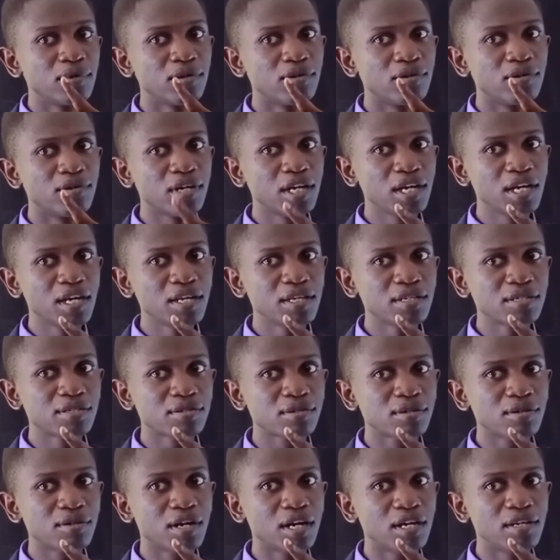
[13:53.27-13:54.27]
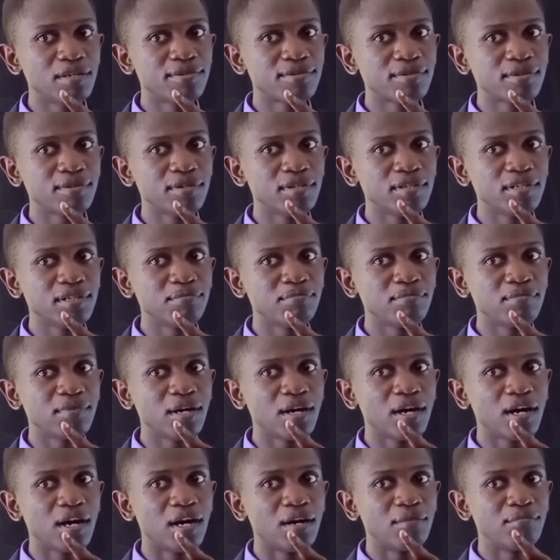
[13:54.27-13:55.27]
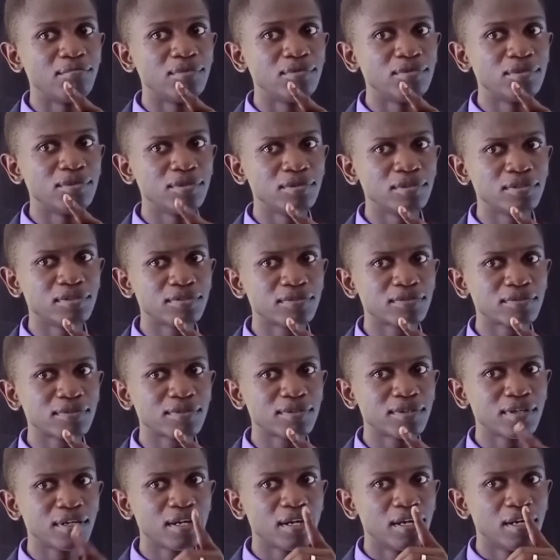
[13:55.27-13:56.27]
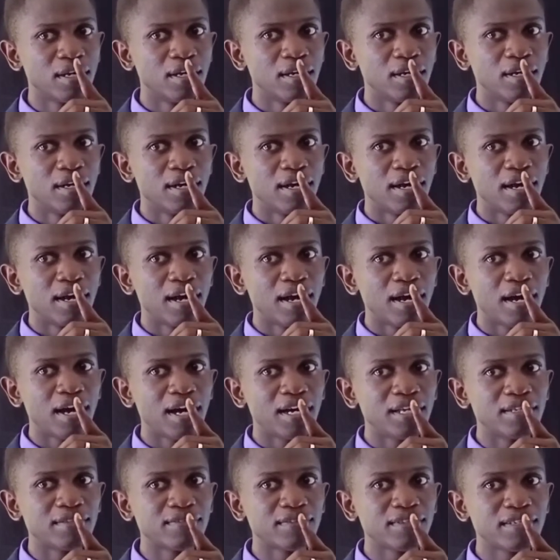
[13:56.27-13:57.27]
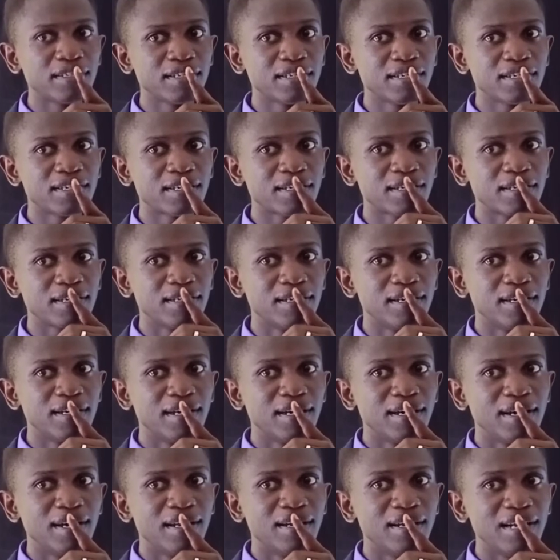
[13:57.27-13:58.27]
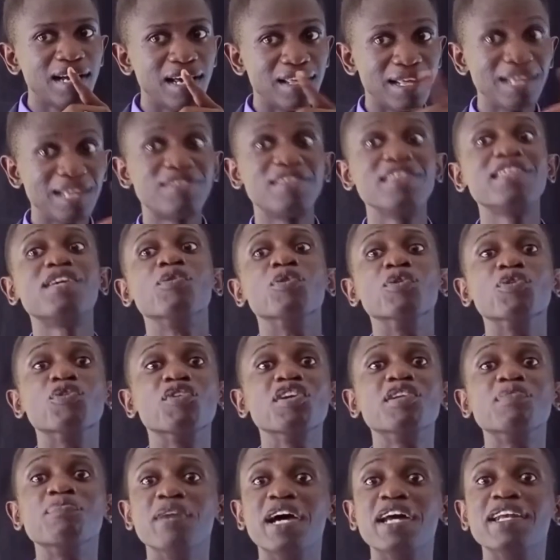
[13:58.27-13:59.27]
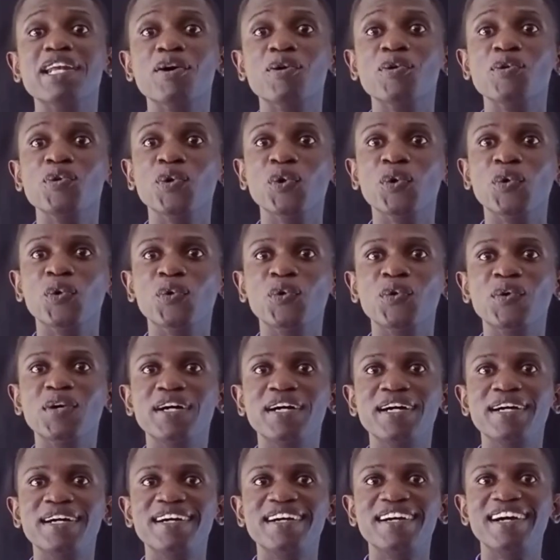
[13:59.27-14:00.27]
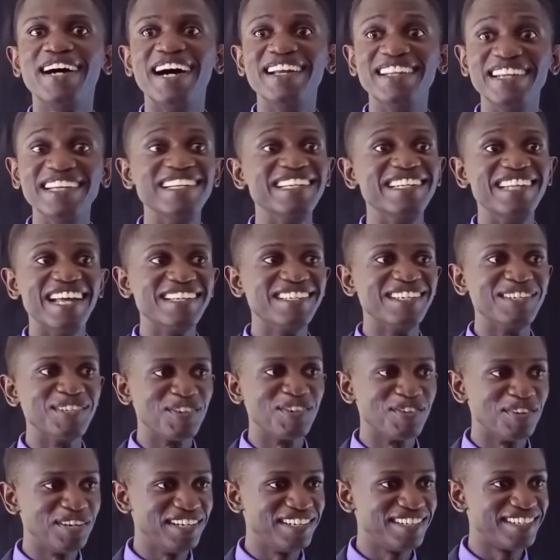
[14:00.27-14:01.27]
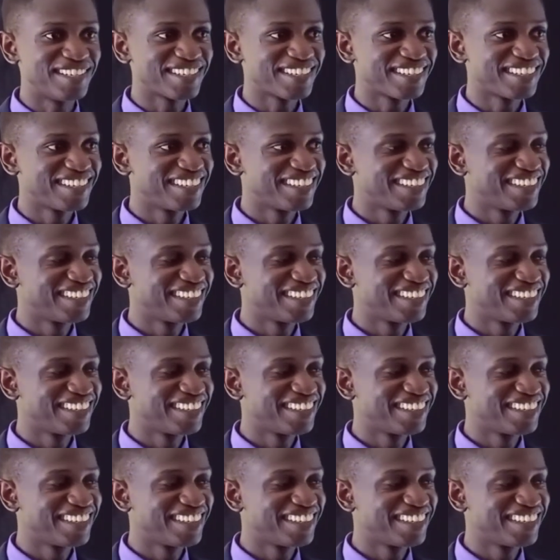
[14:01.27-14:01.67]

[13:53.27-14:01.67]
Grace or I told him Ruth? I think he will greet me and I will know. And then he doesn't greet.